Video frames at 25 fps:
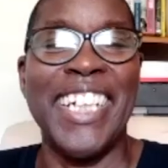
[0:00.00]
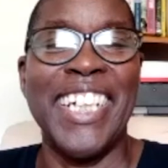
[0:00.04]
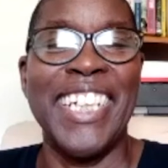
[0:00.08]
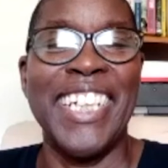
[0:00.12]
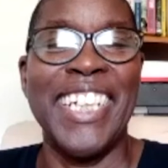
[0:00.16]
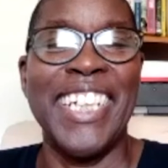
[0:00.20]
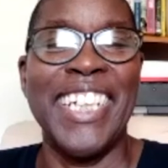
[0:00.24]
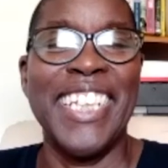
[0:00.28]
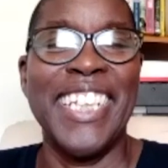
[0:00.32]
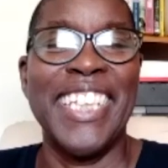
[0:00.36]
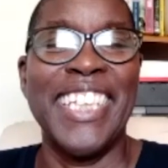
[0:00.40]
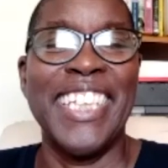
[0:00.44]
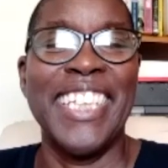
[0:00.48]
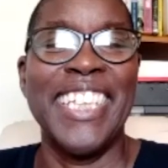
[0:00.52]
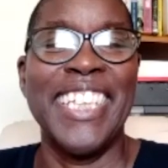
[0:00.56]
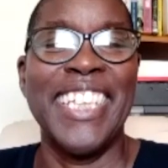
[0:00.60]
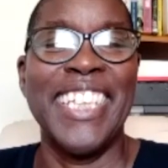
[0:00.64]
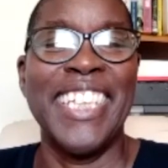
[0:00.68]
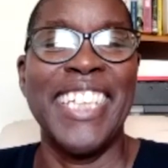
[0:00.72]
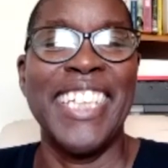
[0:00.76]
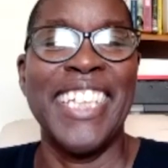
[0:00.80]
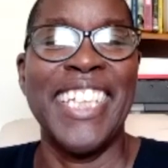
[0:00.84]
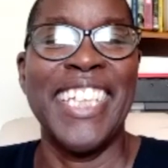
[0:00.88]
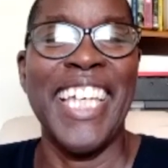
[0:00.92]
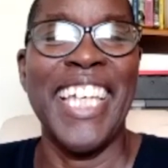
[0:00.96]
And
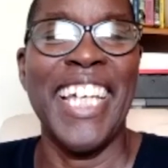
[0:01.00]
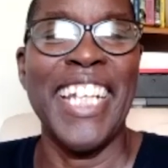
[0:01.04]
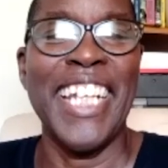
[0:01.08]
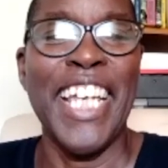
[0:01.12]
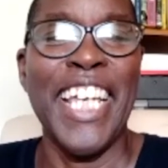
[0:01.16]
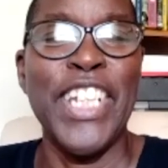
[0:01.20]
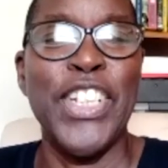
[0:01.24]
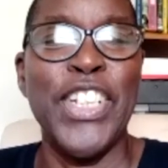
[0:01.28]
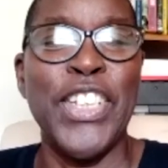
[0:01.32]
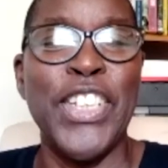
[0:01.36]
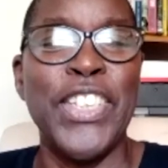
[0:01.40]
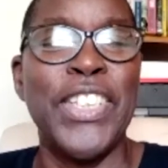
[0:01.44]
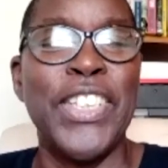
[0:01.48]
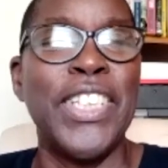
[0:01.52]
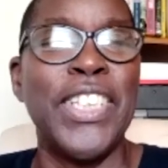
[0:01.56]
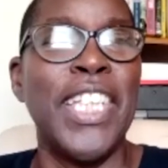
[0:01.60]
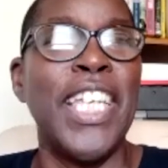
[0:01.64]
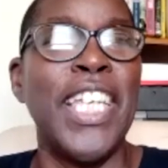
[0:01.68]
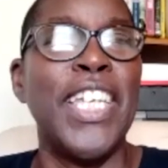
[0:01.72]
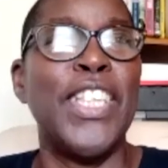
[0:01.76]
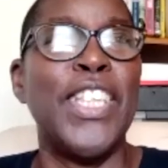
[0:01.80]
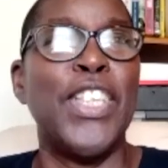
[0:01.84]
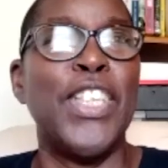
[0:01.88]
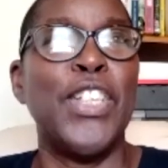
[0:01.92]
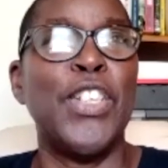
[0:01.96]
can I just
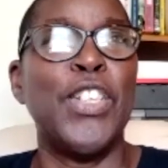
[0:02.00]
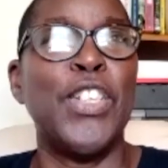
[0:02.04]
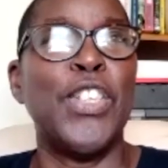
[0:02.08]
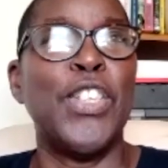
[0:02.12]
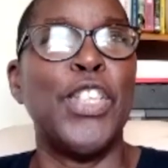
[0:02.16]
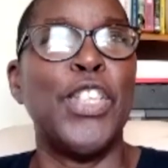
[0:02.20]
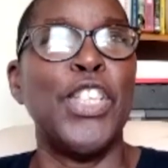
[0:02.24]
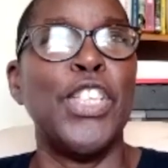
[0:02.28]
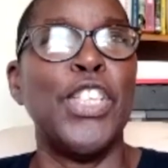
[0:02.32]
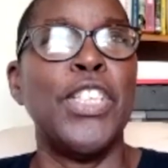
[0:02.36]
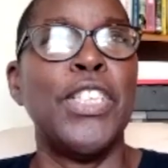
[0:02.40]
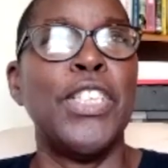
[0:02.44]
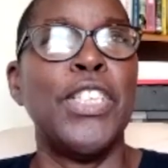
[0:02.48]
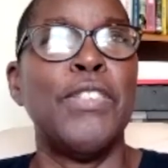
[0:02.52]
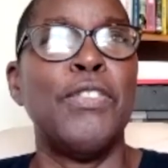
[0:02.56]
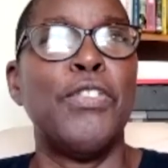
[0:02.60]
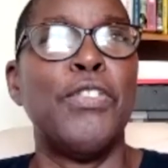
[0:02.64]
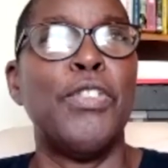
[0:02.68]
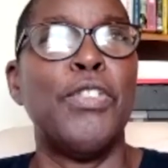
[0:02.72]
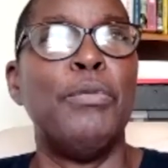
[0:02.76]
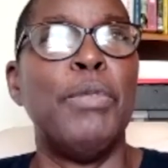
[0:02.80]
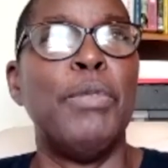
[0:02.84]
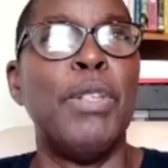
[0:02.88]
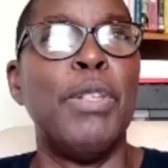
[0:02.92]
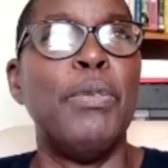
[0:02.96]
say that this, for
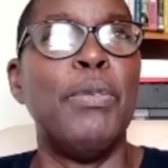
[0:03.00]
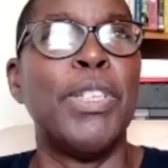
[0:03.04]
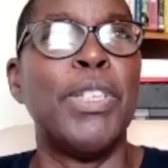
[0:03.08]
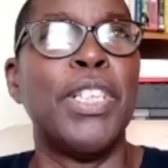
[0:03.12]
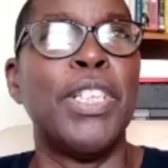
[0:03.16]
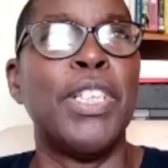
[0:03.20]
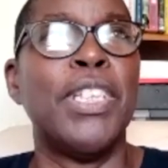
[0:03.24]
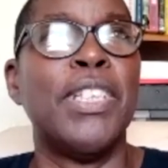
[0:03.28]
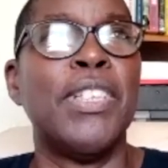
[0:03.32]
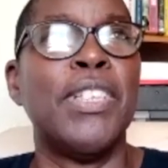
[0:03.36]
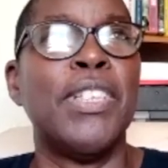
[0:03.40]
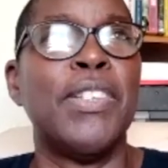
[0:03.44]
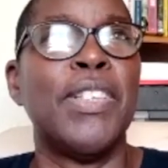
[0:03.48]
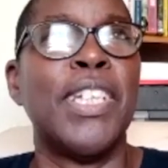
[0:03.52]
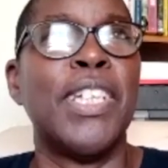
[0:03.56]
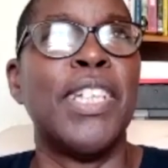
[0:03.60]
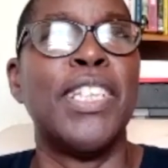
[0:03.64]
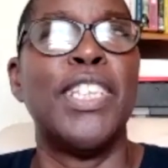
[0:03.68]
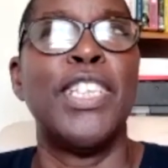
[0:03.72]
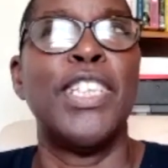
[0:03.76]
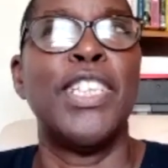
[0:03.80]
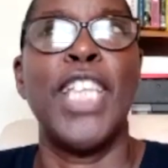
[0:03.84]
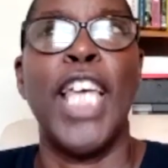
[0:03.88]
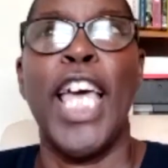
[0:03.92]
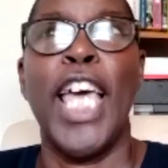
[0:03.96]
me, was a
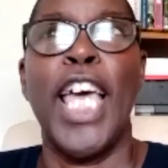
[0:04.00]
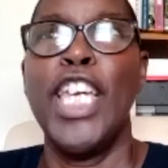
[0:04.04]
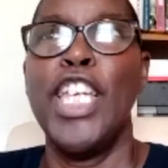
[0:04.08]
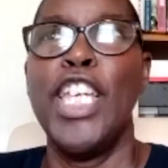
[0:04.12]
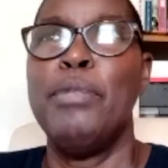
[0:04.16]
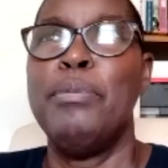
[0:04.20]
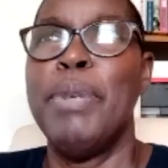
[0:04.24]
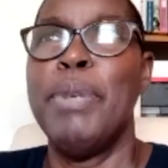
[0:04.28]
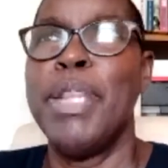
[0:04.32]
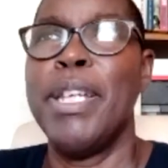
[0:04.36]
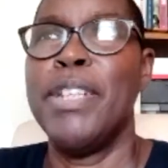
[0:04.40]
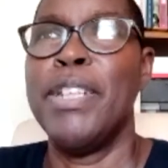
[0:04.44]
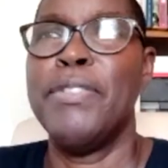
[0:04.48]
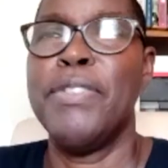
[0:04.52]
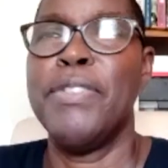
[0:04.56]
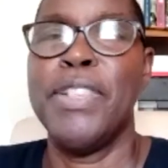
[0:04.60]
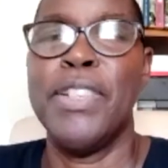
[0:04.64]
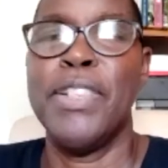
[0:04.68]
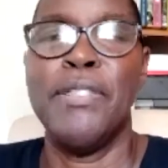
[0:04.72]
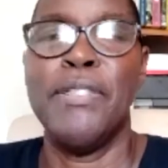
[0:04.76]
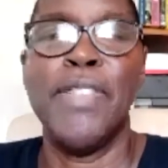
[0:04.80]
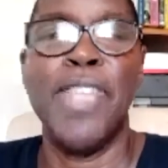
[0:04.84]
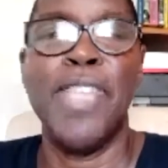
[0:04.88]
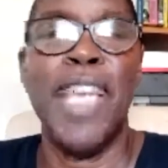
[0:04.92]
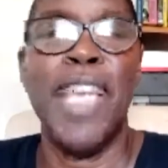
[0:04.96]
side benefit
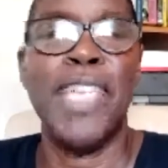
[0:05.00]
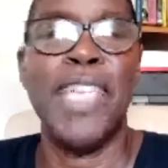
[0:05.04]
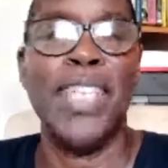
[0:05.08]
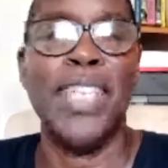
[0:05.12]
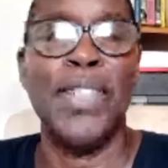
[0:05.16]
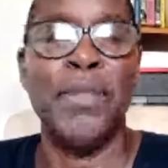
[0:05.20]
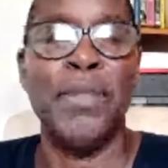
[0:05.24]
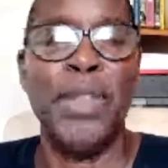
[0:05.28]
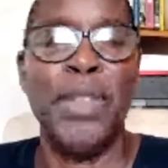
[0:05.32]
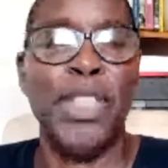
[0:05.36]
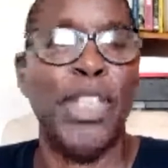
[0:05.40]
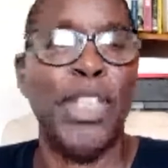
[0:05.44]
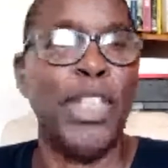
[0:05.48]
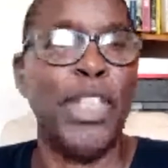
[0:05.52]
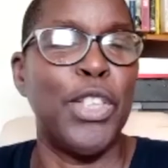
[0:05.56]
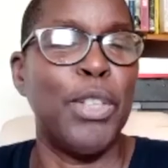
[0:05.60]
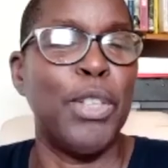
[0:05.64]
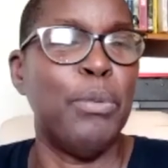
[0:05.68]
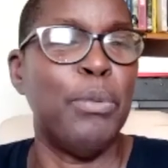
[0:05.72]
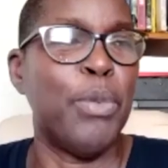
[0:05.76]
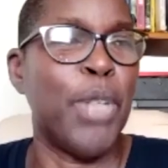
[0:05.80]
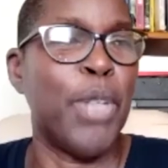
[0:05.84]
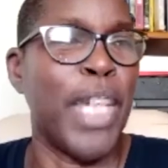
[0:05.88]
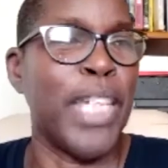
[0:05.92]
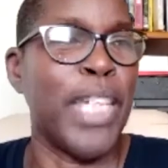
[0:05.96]
of the
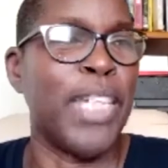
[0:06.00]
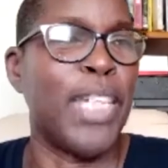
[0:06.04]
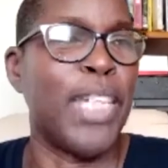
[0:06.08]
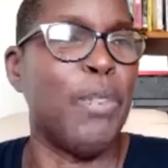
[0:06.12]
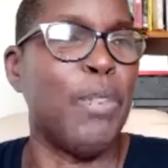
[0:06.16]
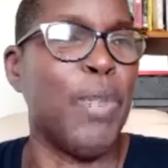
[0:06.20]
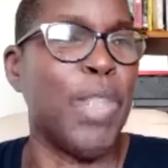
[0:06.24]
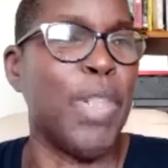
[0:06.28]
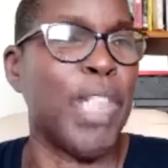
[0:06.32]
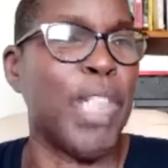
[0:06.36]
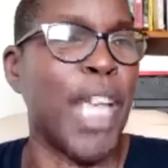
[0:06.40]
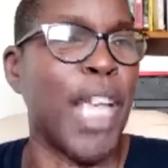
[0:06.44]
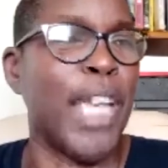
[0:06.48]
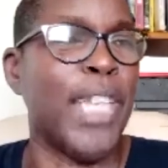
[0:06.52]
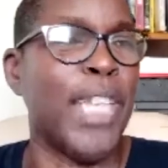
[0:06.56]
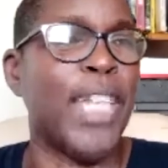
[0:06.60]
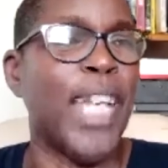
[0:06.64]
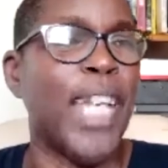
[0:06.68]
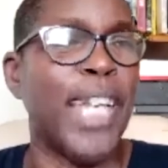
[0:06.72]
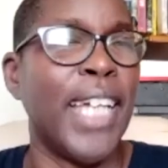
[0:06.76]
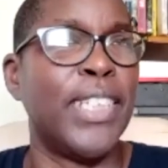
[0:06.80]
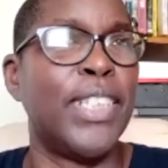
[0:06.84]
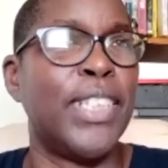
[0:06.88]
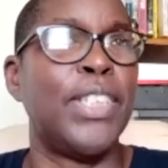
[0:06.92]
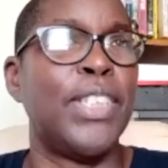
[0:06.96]
anti-racism writing, which I
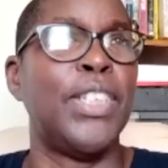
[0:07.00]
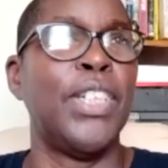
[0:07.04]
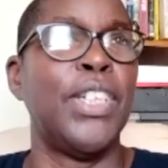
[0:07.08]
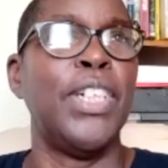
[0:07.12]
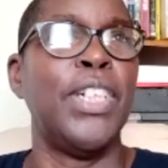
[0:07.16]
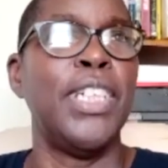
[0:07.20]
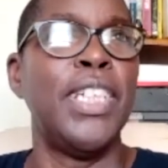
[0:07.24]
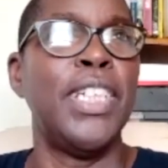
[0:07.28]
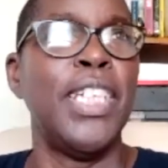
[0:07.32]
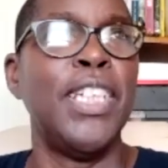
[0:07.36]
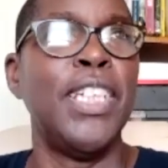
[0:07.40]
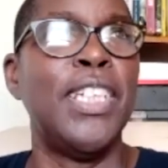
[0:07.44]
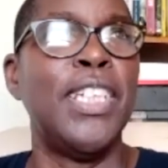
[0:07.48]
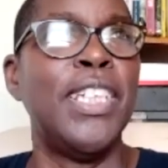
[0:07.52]
started